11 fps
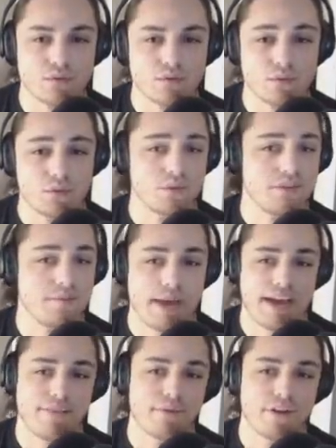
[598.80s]
which wasn't
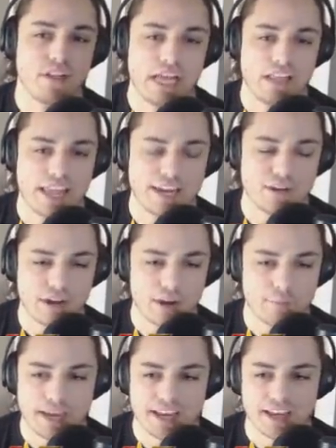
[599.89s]
bad for a, a, later
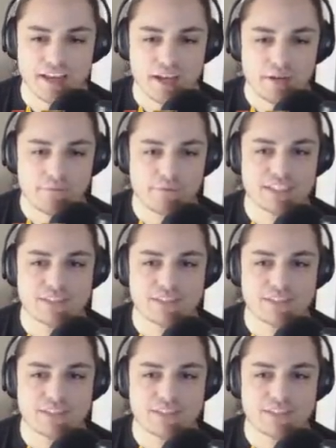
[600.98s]
round pick. Fritz